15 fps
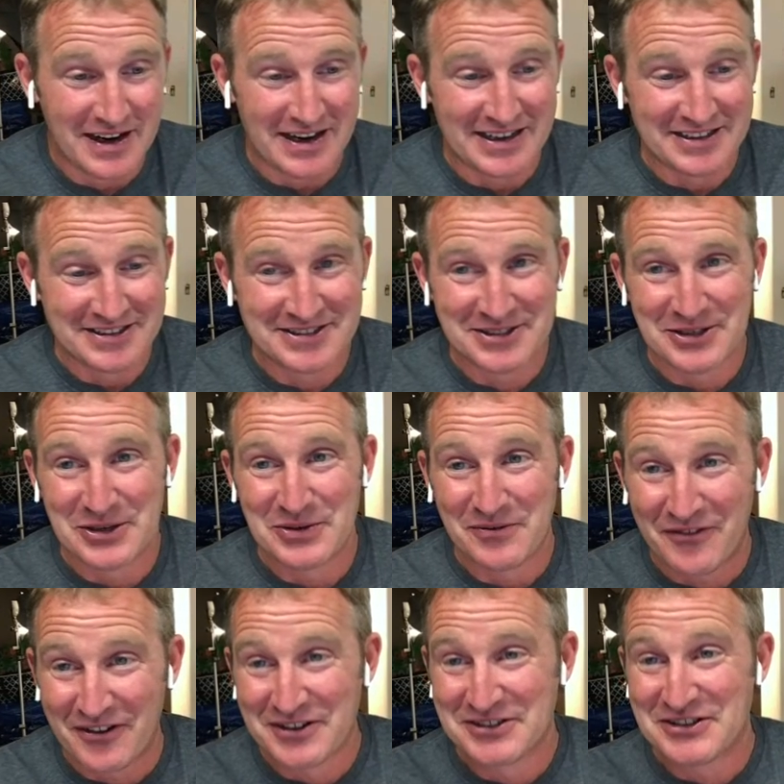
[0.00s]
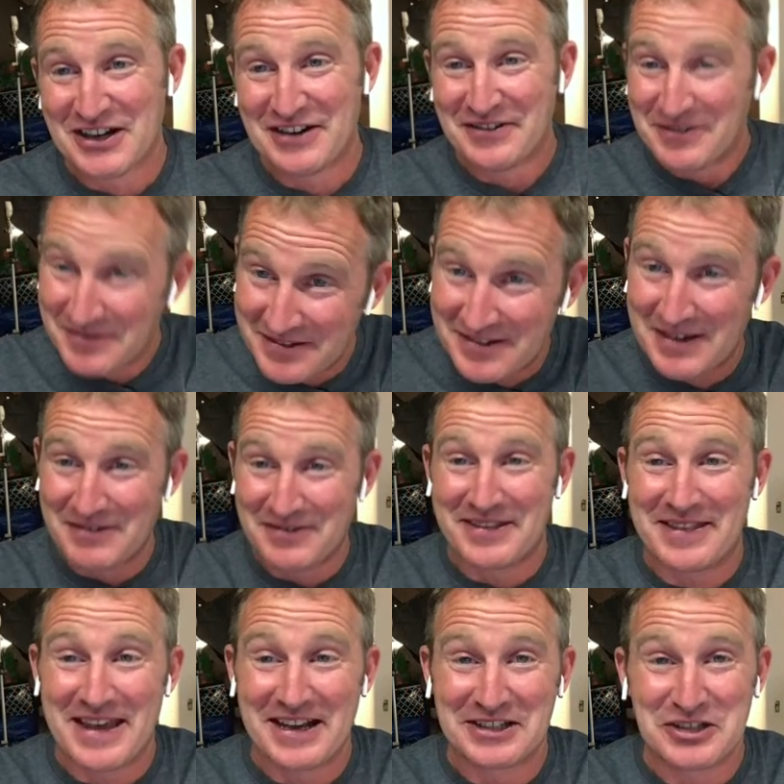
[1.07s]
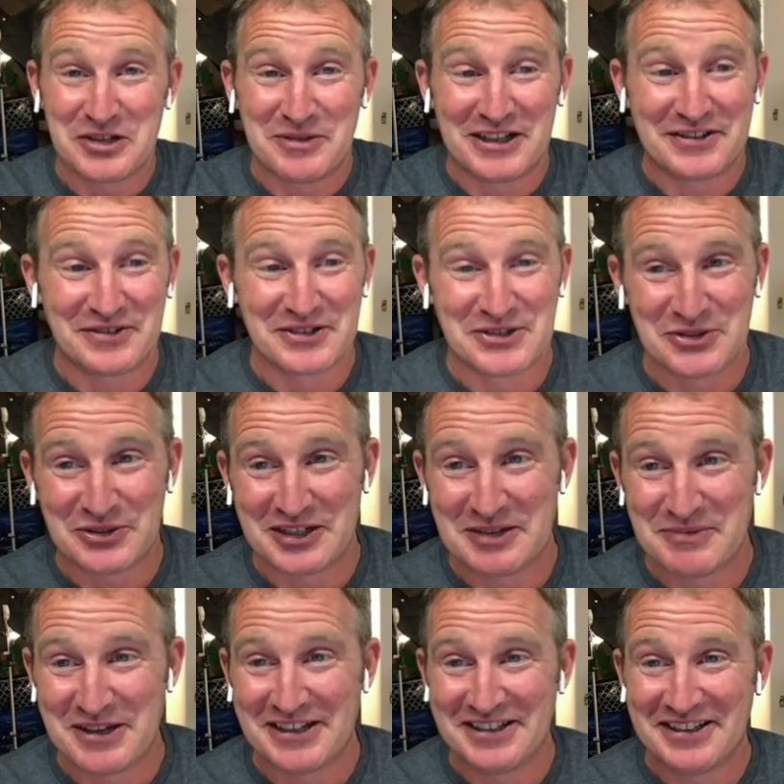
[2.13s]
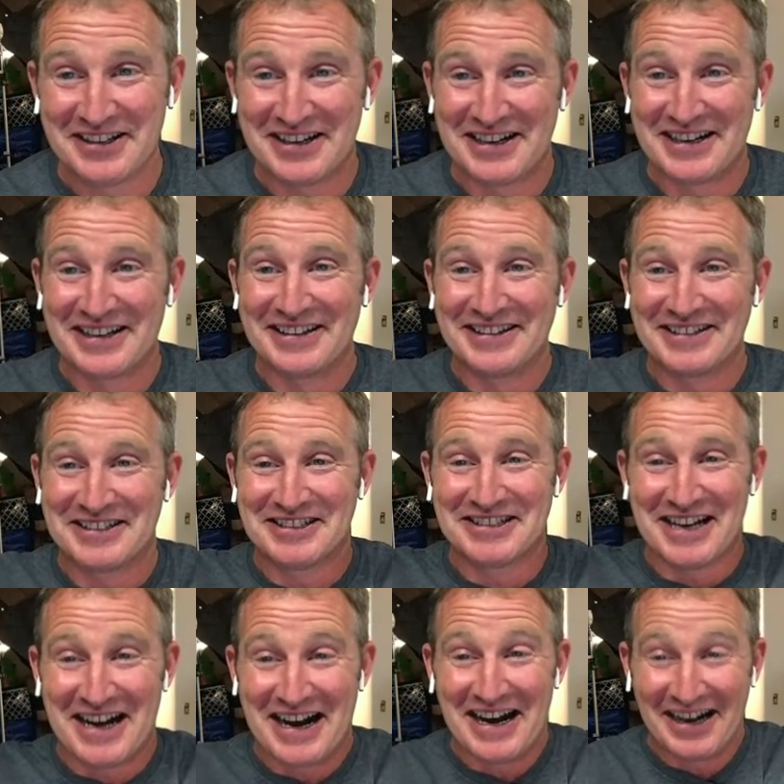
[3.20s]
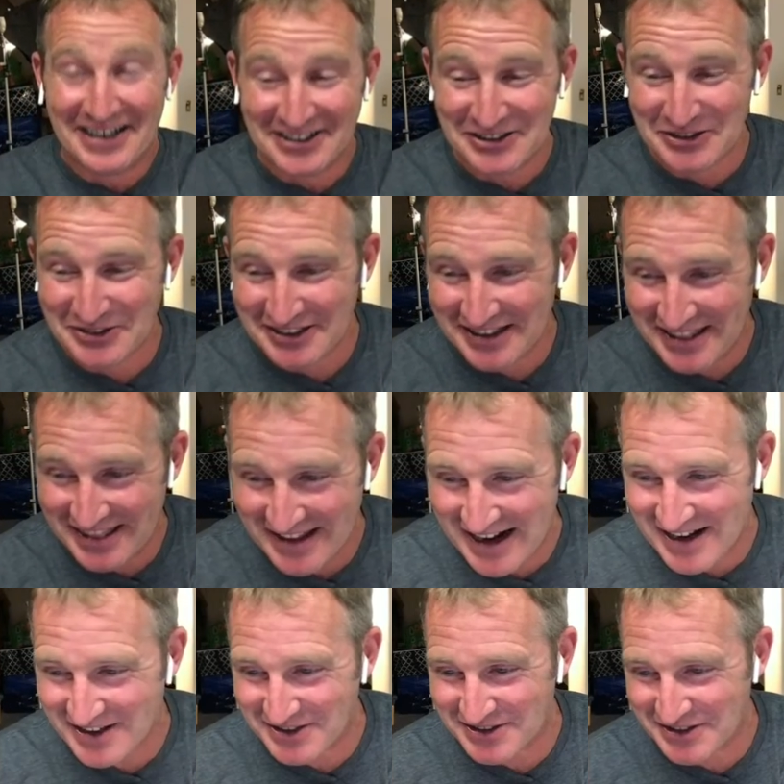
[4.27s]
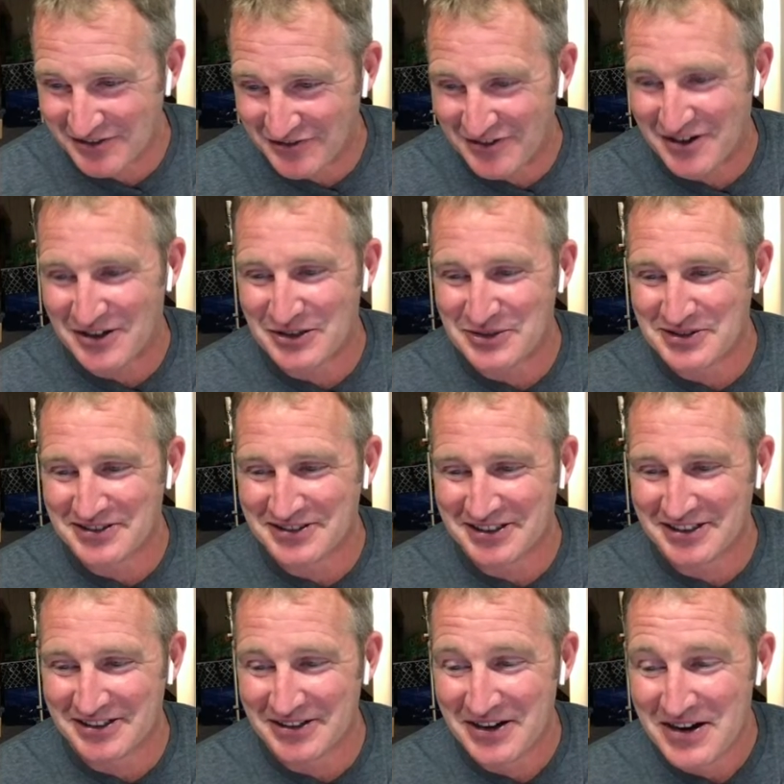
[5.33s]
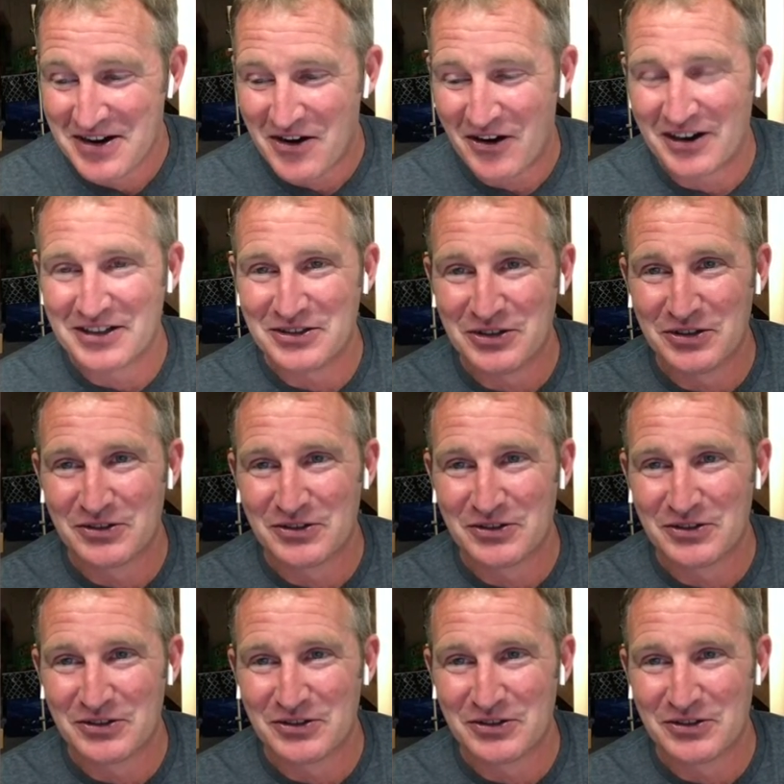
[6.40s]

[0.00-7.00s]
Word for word: Uh, so first off, thanks so much for joining me. Uh, this is 100,000 followers here on